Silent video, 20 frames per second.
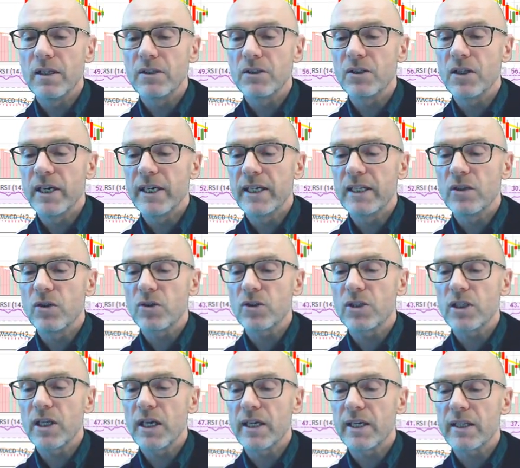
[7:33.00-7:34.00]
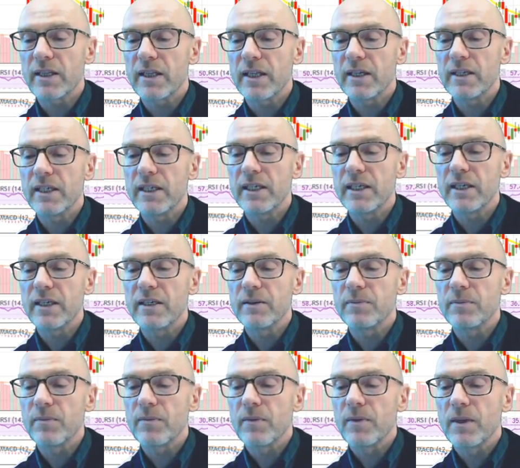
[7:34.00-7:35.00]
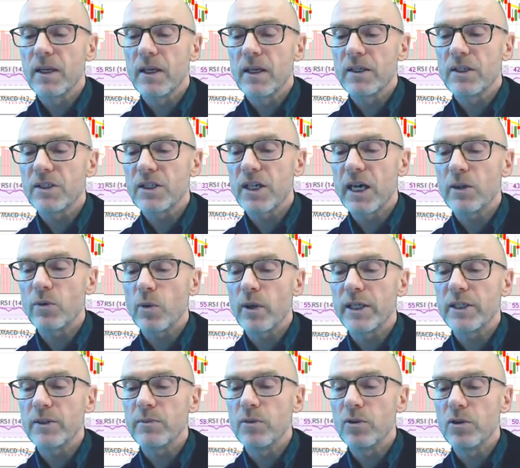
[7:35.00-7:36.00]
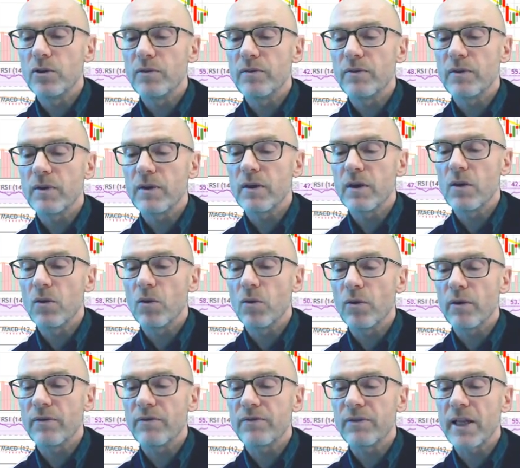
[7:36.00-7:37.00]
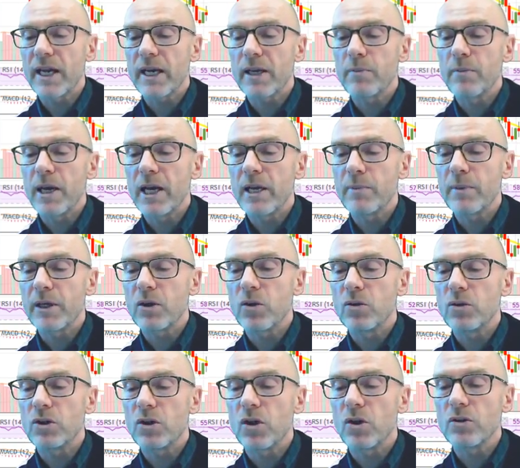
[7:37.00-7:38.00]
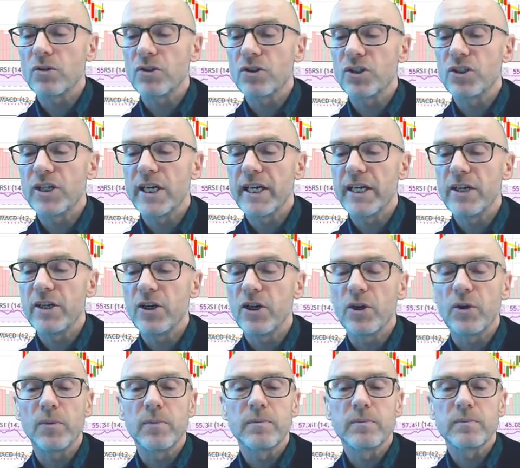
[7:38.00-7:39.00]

It looks like the sideways move or a flag maybe could continue.